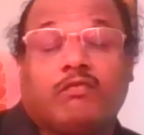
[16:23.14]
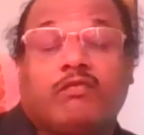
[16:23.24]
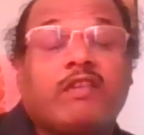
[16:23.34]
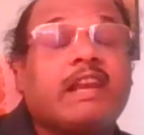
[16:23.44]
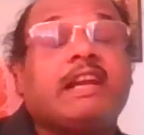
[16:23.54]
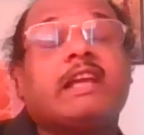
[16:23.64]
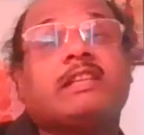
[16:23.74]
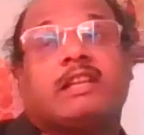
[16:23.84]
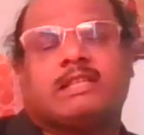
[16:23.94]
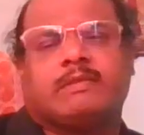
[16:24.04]
Very
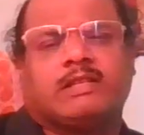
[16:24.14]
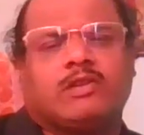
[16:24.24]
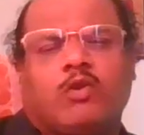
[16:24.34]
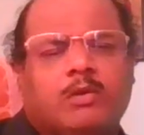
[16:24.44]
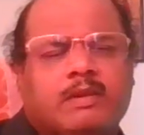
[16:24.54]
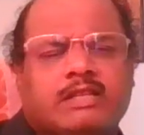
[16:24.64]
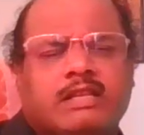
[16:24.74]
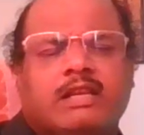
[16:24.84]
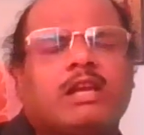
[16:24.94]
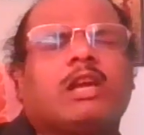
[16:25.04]
dangerous basically. Not
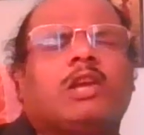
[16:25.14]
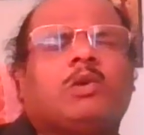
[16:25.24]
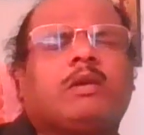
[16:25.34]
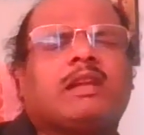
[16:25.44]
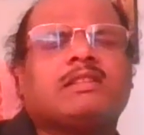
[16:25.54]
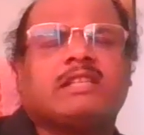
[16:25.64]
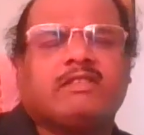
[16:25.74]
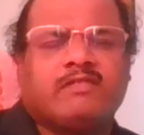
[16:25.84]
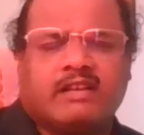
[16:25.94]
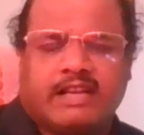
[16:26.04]
basically you can say
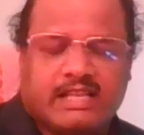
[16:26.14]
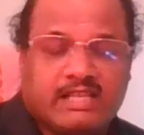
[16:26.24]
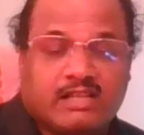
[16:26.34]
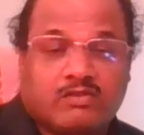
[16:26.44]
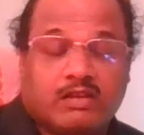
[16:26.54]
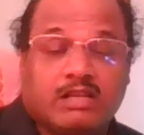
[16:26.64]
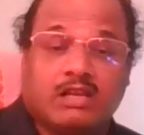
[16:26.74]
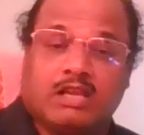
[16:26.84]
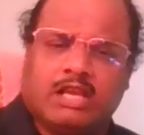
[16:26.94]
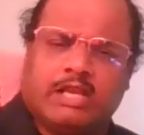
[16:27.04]
dangerous only.
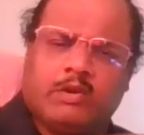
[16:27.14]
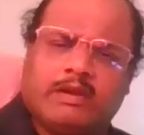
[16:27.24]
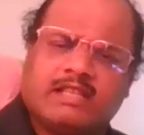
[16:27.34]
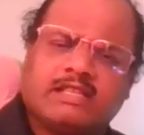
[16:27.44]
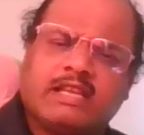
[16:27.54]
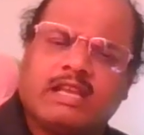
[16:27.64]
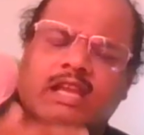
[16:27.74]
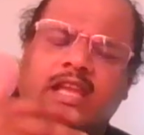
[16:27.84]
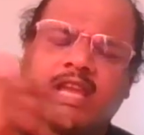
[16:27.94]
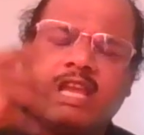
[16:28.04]
You can say
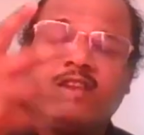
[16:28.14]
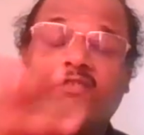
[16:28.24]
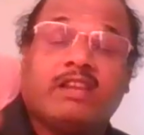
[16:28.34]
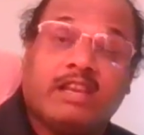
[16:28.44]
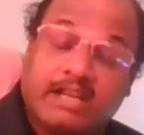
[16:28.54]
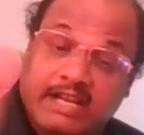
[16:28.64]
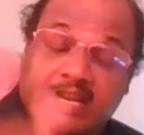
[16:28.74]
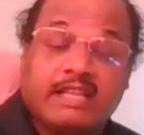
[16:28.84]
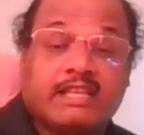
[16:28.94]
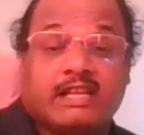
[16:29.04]
infinity
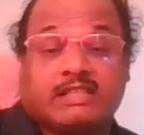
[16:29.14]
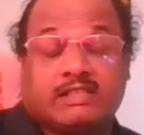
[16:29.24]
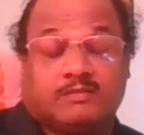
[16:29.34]
dangerous.